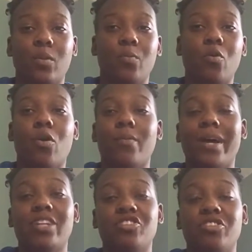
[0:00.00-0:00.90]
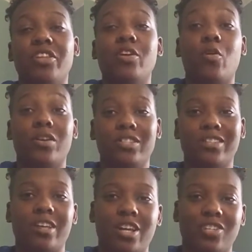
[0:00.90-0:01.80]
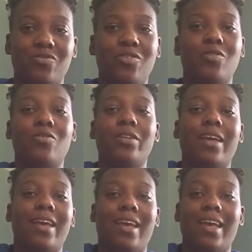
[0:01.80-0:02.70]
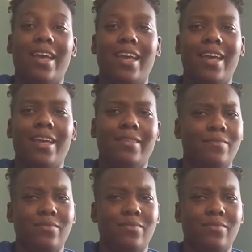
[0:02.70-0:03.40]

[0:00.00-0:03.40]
more on my journey on testosterone and